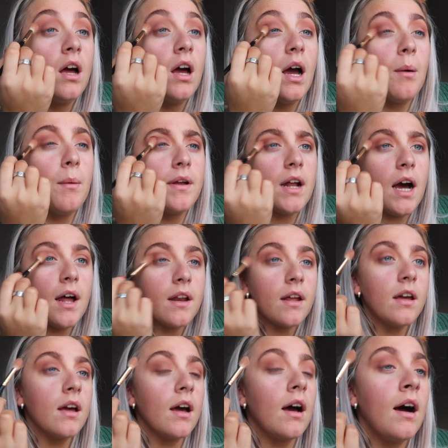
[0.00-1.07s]
and my
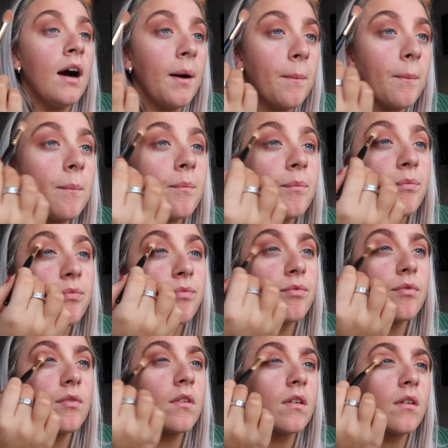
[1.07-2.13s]
daddy
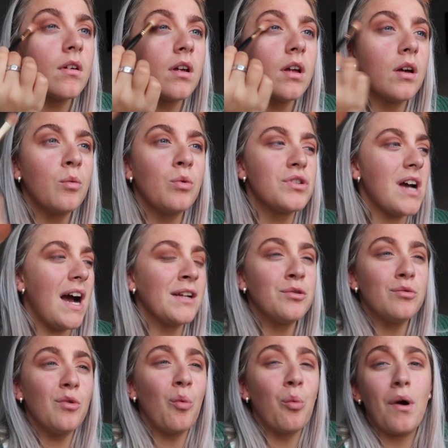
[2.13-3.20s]
was, I
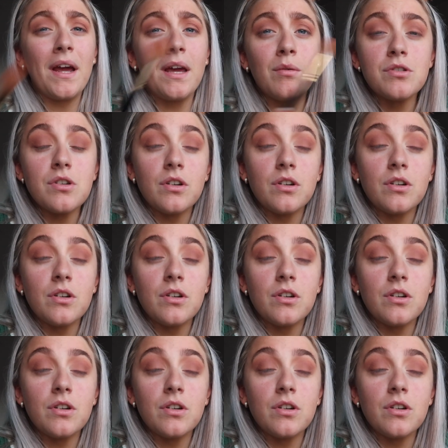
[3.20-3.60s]
don't know why he was